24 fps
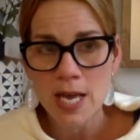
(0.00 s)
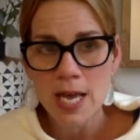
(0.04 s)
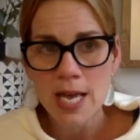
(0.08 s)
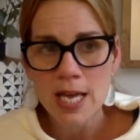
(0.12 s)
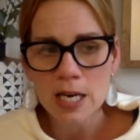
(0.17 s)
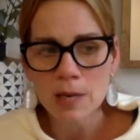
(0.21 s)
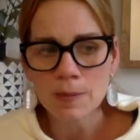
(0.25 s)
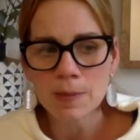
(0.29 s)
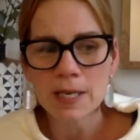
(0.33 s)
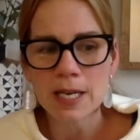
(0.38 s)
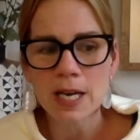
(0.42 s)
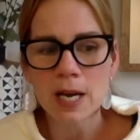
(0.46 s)

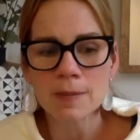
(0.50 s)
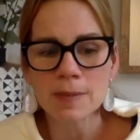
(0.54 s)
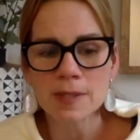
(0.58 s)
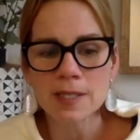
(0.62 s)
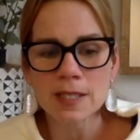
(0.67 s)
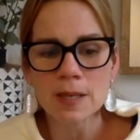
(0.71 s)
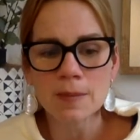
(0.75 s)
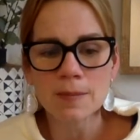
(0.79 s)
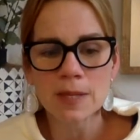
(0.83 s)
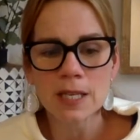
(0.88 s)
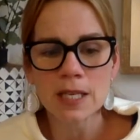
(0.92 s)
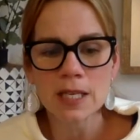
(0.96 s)
And it becomes
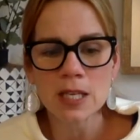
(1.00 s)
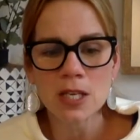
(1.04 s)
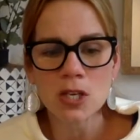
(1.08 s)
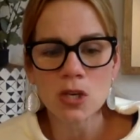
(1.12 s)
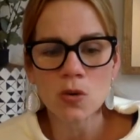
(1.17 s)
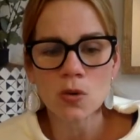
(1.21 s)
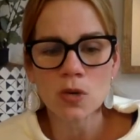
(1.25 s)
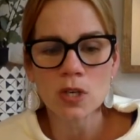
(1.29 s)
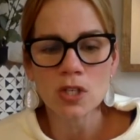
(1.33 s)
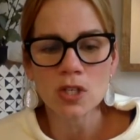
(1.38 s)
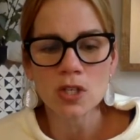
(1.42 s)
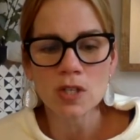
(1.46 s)
something that you
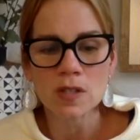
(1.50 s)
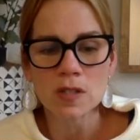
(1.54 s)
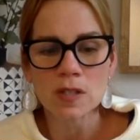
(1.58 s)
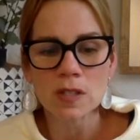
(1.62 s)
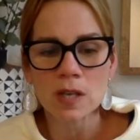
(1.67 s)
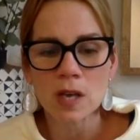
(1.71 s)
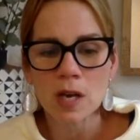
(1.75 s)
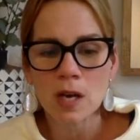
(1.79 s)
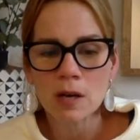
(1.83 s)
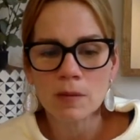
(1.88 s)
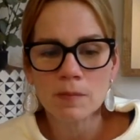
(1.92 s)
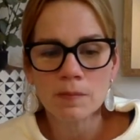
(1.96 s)
can
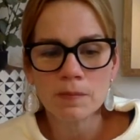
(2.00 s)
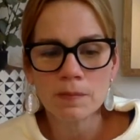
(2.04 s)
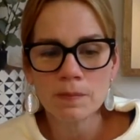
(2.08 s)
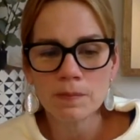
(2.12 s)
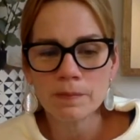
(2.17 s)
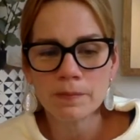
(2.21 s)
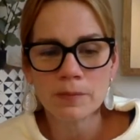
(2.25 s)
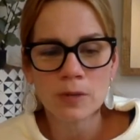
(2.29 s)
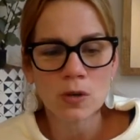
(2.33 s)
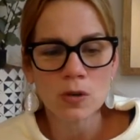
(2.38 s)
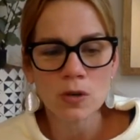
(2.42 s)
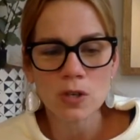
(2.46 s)

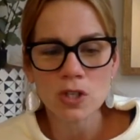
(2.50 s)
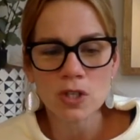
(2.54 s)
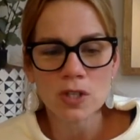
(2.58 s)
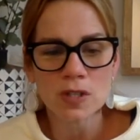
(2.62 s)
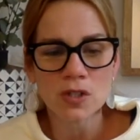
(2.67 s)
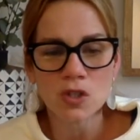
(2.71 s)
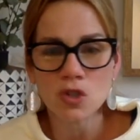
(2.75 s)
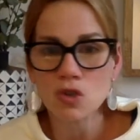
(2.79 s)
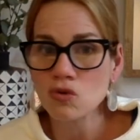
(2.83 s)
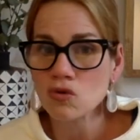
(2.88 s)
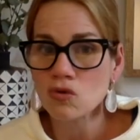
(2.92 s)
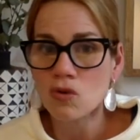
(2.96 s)

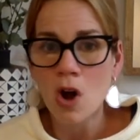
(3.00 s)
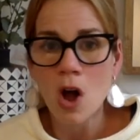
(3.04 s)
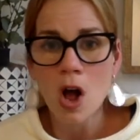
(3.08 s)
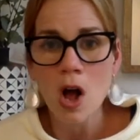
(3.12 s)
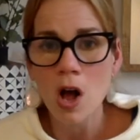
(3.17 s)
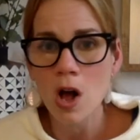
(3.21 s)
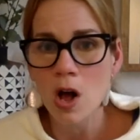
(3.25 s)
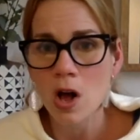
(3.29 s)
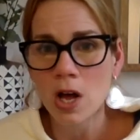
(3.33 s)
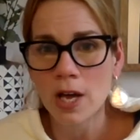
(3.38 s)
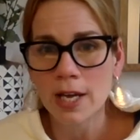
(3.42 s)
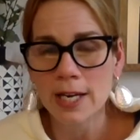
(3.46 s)
just draw
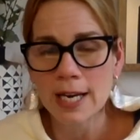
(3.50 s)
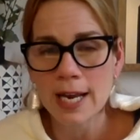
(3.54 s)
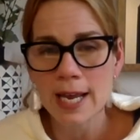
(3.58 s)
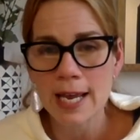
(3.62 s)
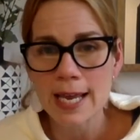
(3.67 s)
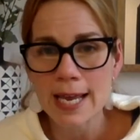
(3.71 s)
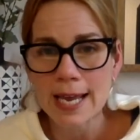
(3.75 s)
on